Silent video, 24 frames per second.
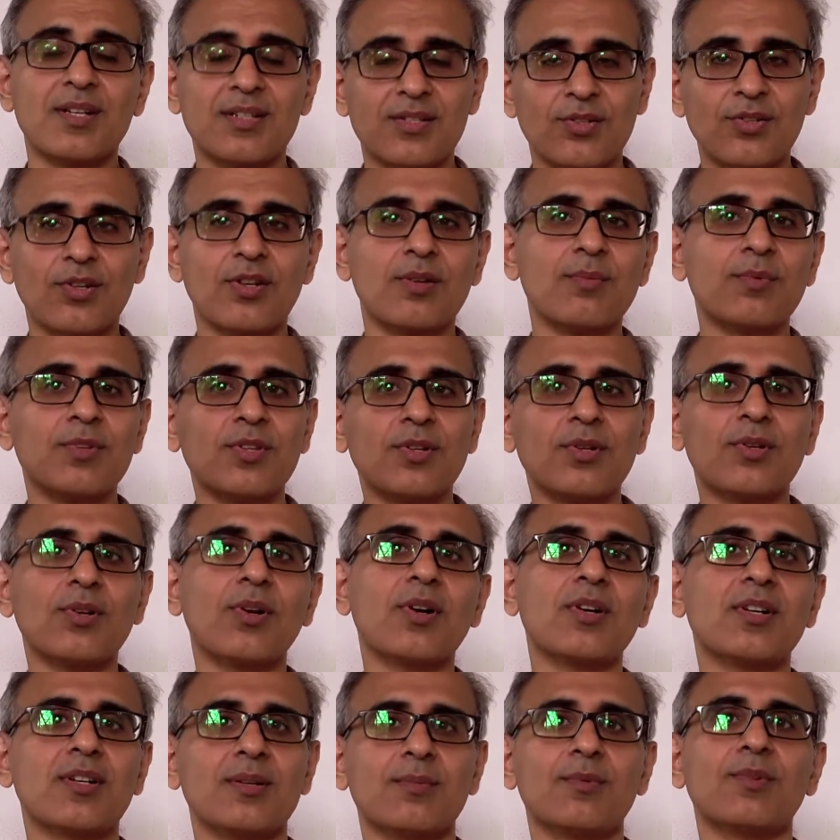Sri Aurobindo
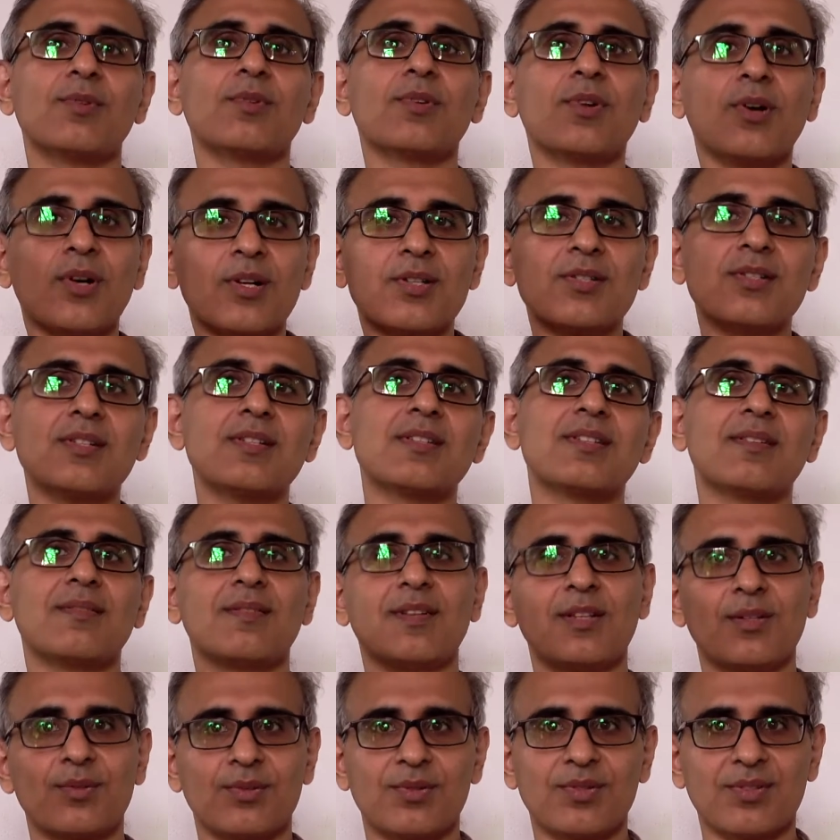talked about, conscious
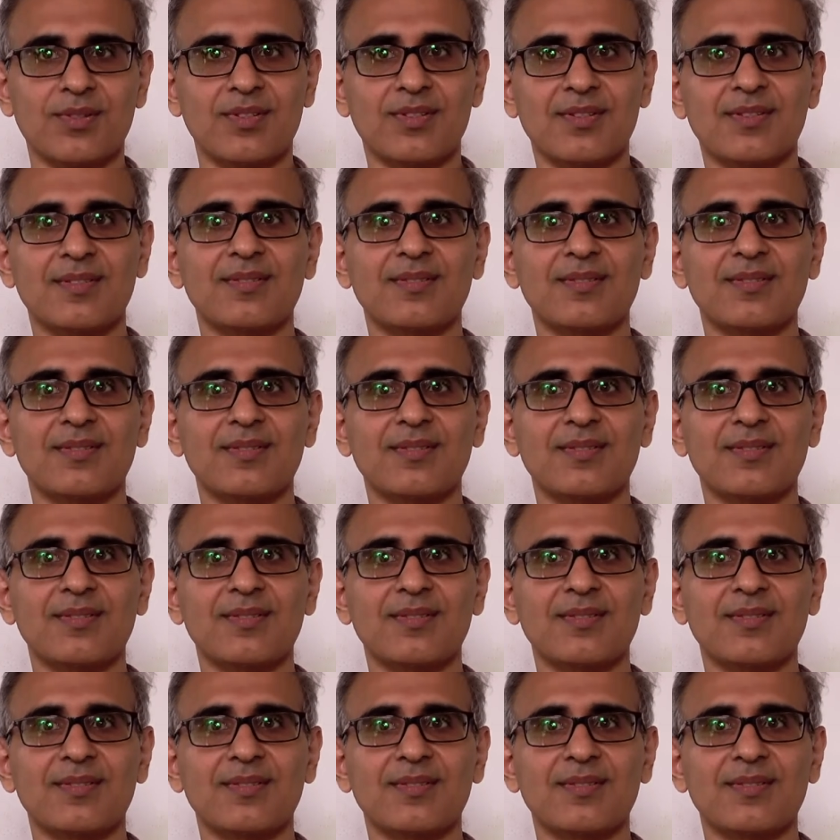evolution.